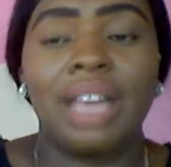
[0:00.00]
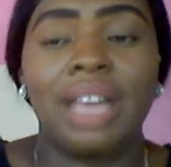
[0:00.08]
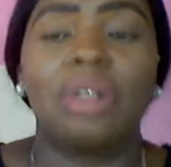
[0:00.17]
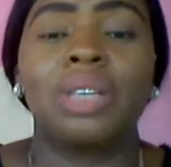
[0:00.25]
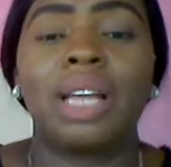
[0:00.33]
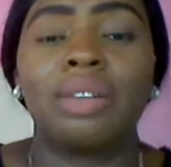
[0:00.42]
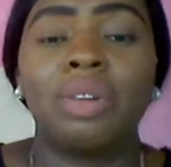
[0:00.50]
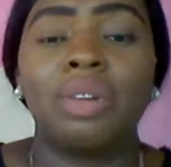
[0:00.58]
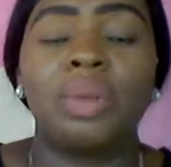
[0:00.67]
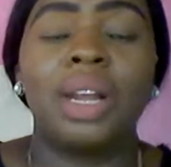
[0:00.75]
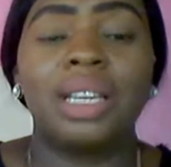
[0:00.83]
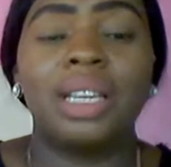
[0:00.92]
in other
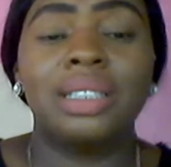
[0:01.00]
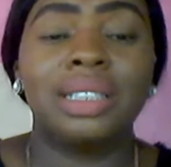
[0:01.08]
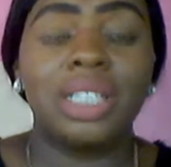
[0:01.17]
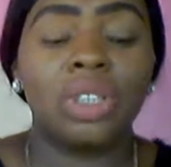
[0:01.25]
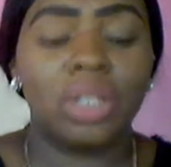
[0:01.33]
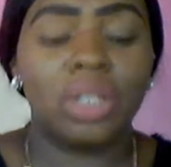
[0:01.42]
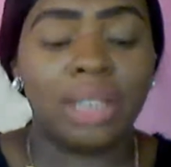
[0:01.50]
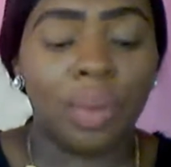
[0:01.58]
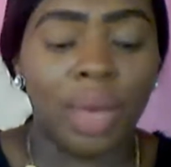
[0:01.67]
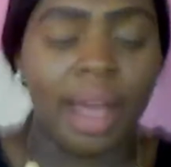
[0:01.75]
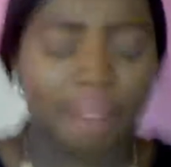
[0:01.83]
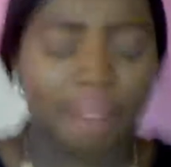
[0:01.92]
criminal legislations
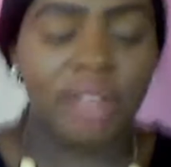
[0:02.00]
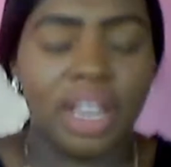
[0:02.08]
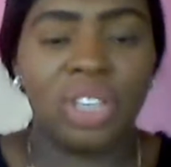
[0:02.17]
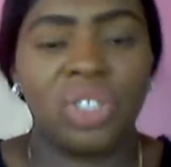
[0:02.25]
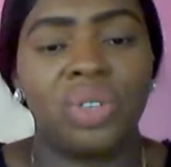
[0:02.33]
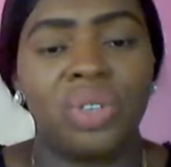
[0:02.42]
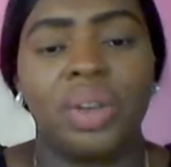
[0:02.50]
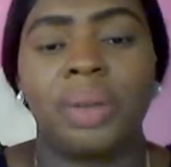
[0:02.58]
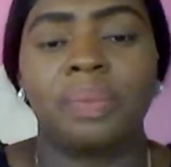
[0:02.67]
that we have in Nigeria.